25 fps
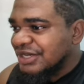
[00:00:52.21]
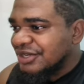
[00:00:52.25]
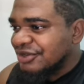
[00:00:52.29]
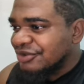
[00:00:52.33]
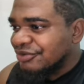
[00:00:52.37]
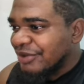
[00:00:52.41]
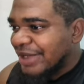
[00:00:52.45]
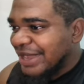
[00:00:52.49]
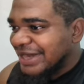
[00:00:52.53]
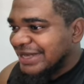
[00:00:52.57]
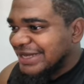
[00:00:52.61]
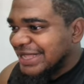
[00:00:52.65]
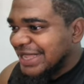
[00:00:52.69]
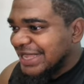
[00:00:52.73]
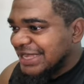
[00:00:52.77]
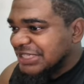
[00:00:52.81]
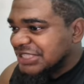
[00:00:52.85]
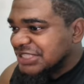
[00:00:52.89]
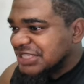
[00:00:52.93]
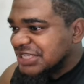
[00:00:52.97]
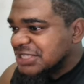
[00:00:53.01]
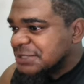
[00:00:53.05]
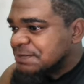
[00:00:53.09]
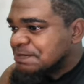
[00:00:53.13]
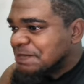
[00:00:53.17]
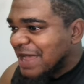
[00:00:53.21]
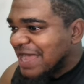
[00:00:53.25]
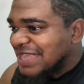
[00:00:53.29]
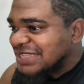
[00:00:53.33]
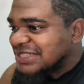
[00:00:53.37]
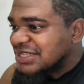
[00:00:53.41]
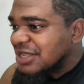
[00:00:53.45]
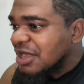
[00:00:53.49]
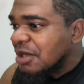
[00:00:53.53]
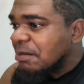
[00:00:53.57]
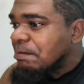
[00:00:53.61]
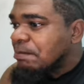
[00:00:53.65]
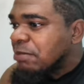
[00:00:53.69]
right there. Just
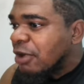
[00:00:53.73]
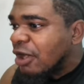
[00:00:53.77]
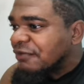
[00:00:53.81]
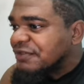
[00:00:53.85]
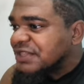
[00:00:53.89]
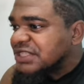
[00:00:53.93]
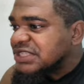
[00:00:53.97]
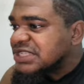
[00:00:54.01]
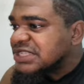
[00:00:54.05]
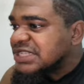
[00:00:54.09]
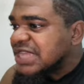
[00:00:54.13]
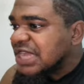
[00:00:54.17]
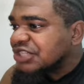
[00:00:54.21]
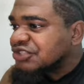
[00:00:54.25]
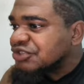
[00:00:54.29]
pass above. This is